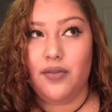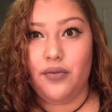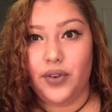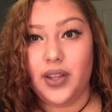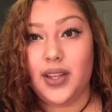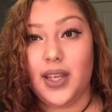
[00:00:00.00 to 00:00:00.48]

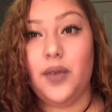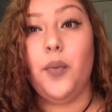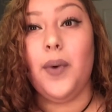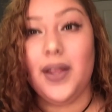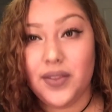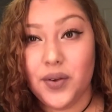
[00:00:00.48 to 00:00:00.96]
really
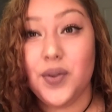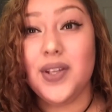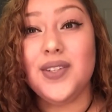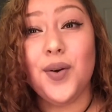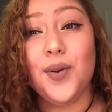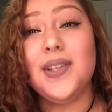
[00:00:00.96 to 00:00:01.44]
went through
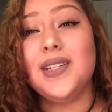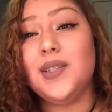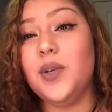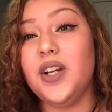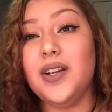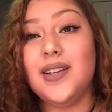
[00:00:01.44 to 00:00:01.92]
this whole
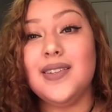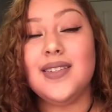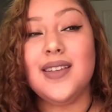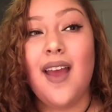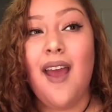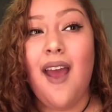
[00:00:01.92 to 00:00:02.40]

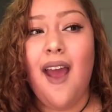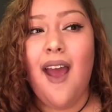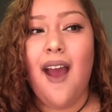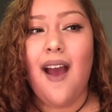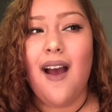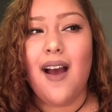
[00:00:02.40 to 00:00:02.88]
experience,
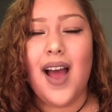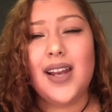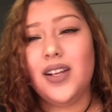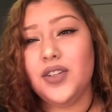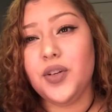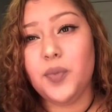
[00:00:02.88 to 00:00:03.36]
I
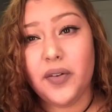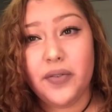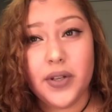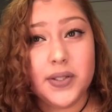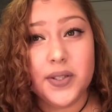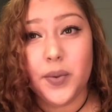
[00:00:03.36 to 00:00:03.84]
didn't treat my
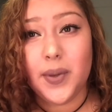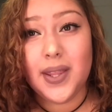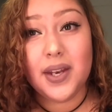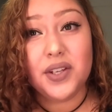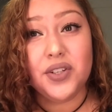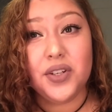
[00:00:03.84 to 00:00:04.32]
friends the way
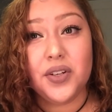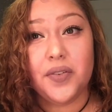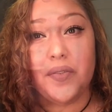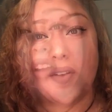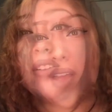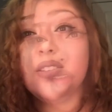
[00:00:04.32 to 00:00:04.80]
that I should
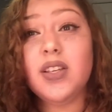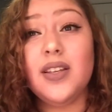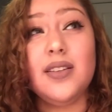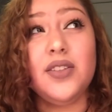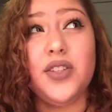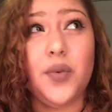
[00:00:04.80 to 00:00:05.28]
have. I
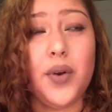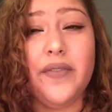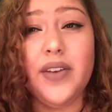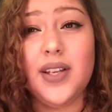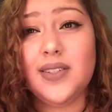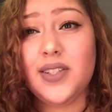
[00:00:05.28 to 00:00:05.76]
honestly don't
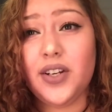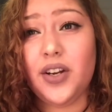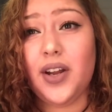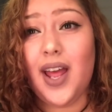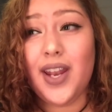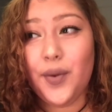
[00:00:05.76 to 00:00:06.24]
even
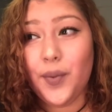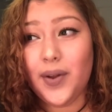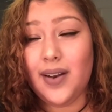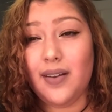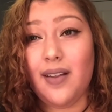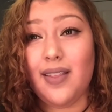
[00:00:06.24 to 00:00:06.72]
consider
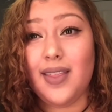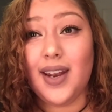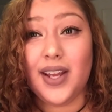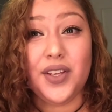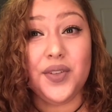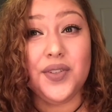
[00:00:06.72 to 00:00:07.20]
anyone that
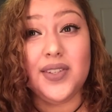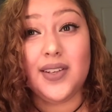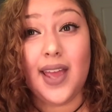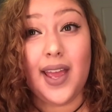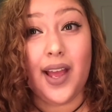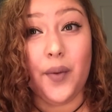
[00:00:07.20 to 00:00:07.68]
I used to
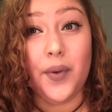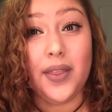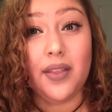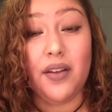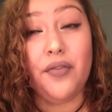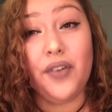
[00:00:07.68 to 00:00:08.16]
hang out with
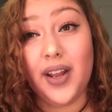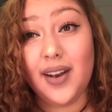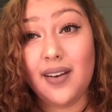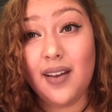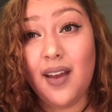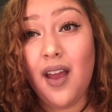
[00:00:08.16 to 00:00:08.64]
a
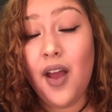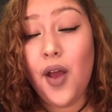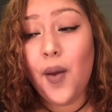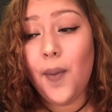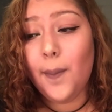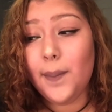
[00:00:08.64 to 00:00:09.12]
friend,
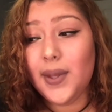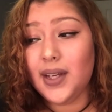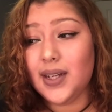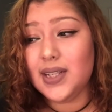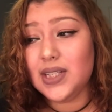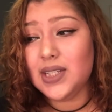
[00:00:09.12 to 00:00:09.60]

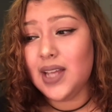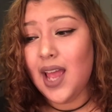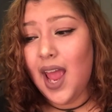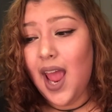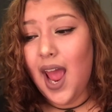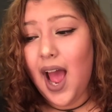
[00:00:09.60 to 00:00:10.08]
because
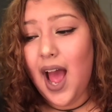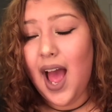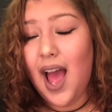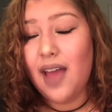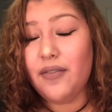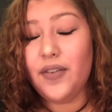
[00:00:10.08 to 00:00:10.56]

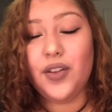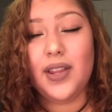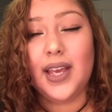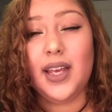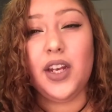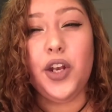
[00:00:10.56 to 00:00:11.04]
I feel
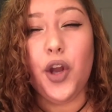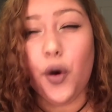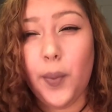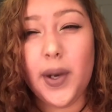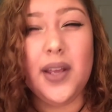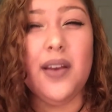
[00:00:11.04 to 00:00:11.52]
like
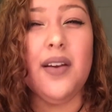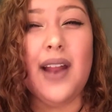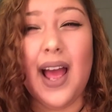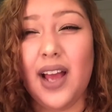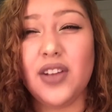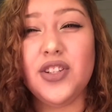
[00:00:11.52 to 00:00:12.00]
nobody could
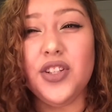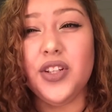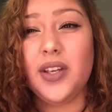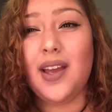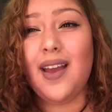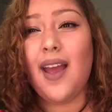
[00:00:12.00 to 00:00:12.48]

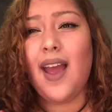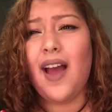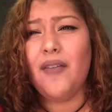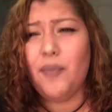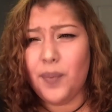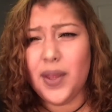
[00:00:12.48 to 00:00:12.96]
actually
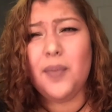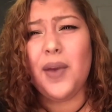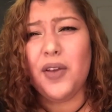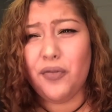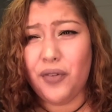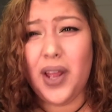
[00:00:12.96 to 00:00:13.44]
have been
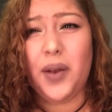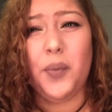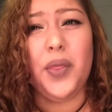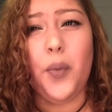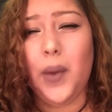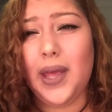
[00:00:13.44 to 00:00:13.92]
my friend
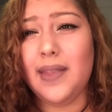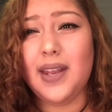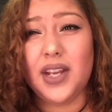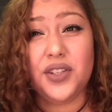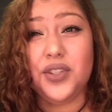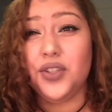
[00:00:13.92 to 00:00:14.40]
with the way that
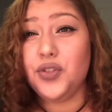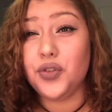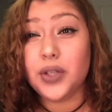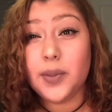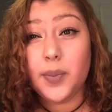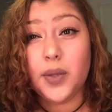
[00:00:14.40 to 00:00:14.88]
I used to treat